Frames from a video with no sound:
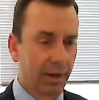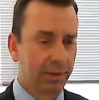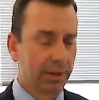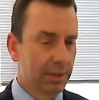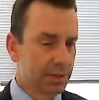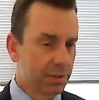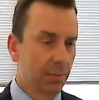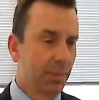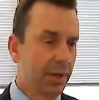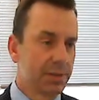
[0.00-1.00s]
And I think that's a
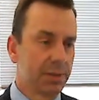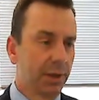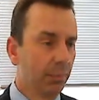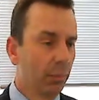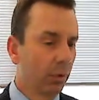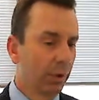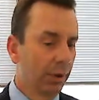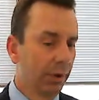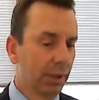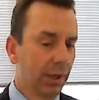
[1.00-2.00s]
tremendously
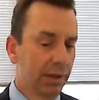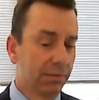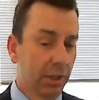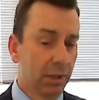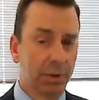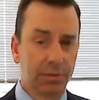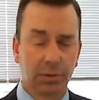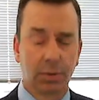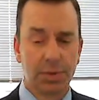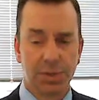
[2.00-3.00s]
important development
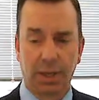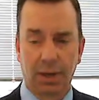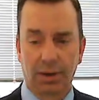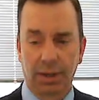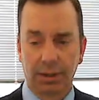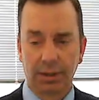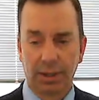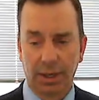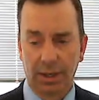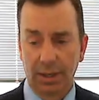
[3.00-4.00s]
for Louisa County
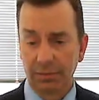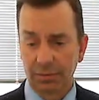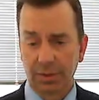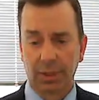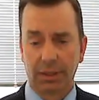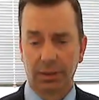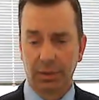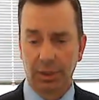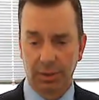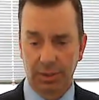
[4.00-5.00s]
and for the Lake
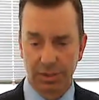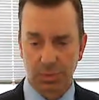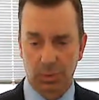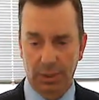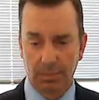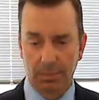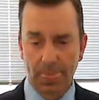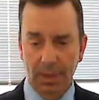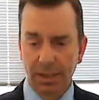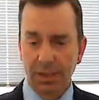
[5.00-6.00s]
community as well.
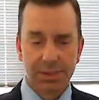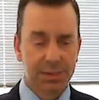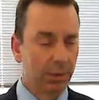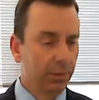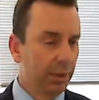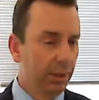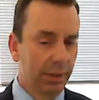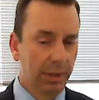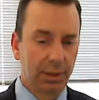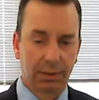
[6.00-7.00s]
So
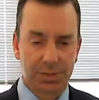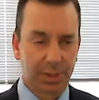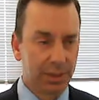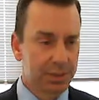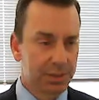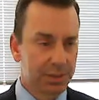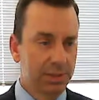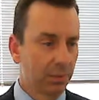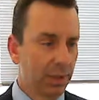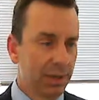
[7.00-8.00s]
in closing, it's
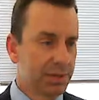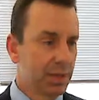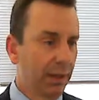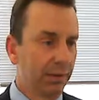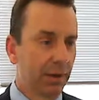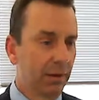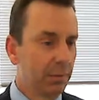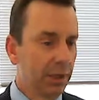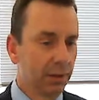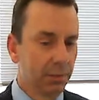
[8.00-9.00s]
a really exciting time to
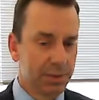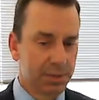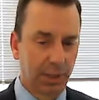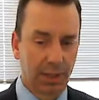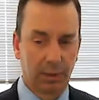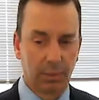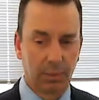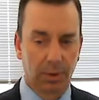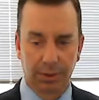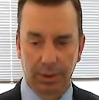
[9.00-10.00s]
be in Louisa County,
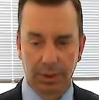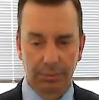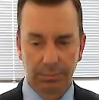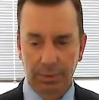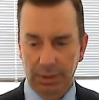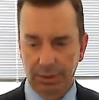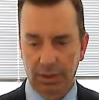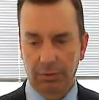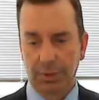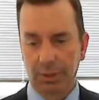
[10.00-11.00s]
whether you're in
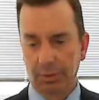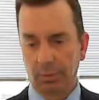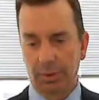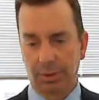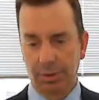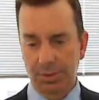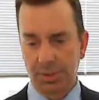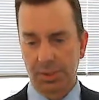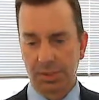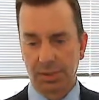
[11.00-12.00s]
government or whether you're a
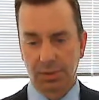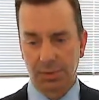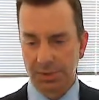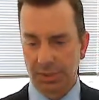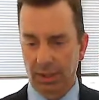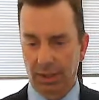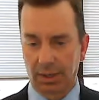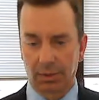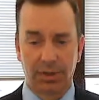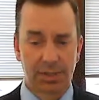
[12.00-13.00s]
citizen in Louisa
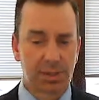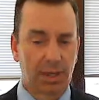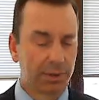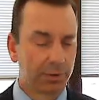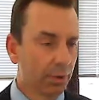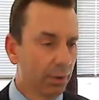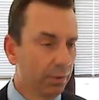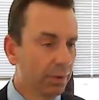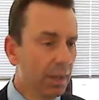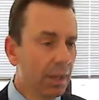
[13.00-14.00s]
County. We've got solid
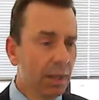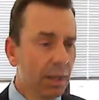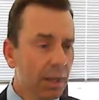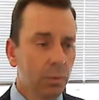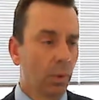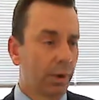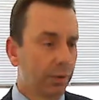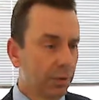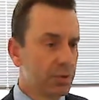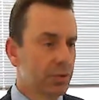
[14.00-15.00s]
growth. We're
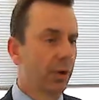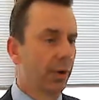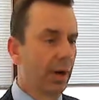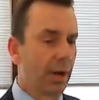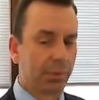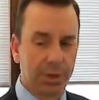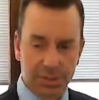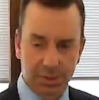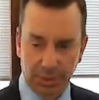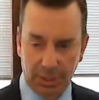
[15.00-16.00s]
working through strong
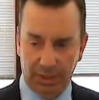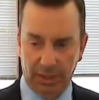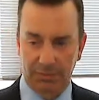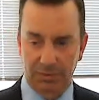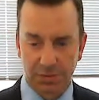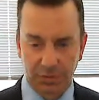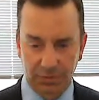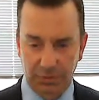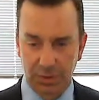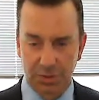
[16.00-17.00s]
comprehensive planning efforts for
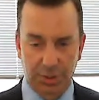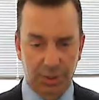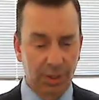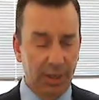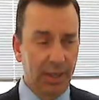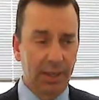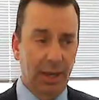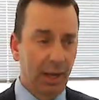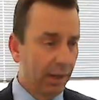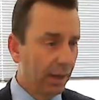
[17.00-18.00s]
the future.
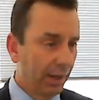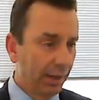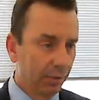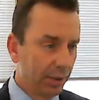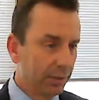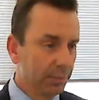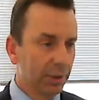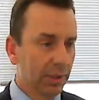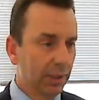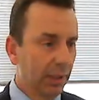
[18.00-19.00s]
I agree
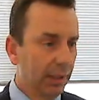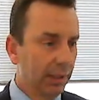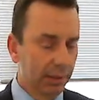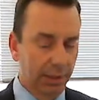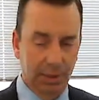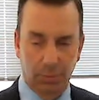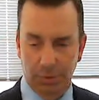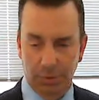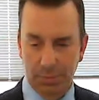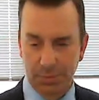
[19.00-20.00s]
completely
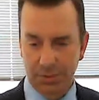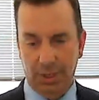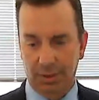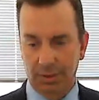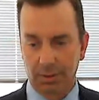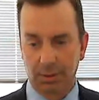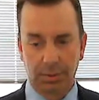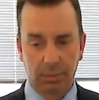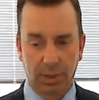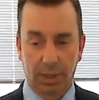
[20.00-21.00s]
with Mr.
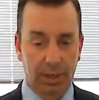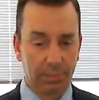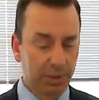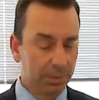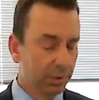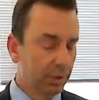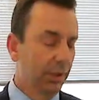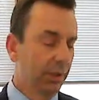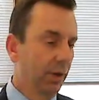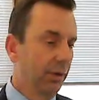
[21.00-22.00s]
McCotter. I am
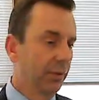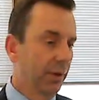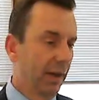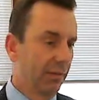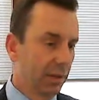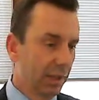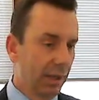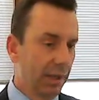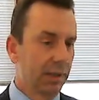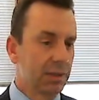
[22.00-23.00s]
completely grateful to have the
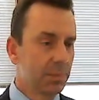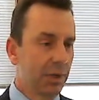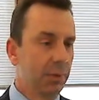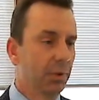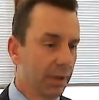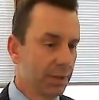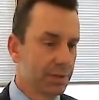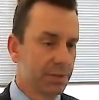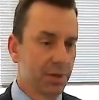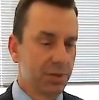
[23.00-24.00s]
lake, its people, and
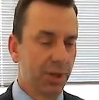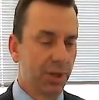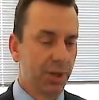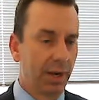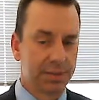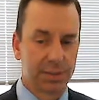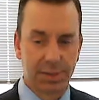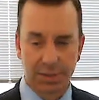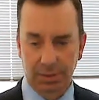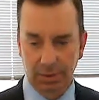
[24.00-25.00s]
its associated
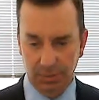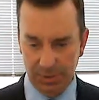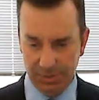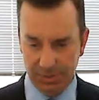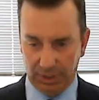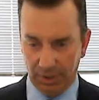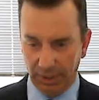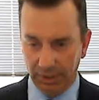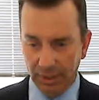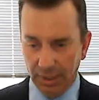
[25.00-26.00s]
assets here in Louisa
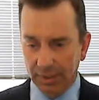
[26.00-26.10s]
County.